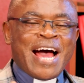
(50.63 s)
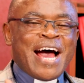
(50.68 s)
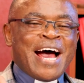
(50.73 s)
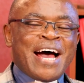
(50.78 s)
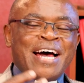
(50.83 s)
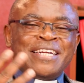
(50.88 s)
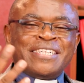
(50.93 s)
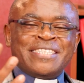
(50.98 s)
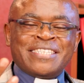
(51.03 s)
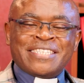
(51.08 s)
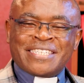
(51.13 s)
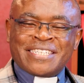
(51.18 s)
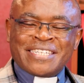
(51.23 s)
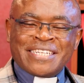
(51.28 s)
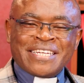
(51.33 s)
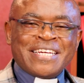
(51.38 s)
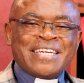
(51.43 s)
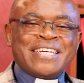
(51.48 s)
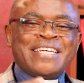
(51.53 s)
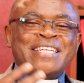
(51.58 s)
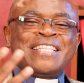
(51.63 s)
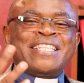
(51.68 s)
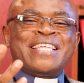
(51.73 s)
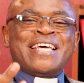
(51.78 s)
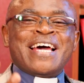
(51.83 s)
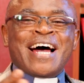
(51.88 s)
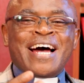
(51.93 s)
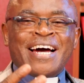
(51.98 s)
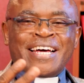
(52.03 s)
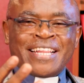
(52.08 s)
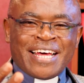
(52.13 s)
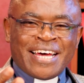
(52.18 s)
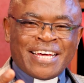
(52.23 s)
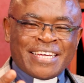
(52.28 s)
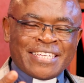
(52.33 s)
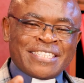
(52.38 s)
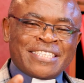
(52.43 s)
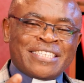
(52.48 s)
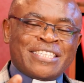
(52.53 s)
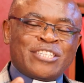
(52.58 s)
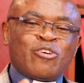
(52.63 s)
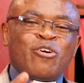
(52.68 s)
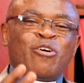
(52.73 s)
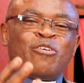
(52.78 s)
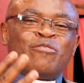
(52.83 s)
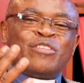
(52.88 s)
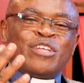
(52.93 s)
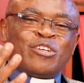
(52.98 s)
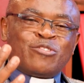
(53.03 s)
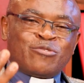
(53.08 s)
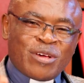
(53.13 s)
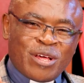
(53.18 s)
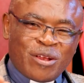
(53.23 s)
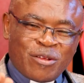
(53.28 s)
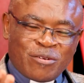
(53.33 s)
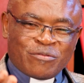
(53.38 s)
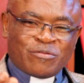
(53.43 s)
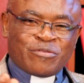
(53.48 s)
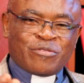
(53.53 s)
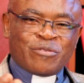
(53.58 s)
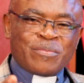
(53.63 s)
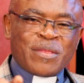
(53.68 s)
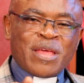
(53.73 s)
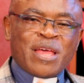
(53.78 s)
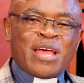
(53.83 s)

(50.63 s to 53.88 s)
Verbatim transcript: and the others of the 12.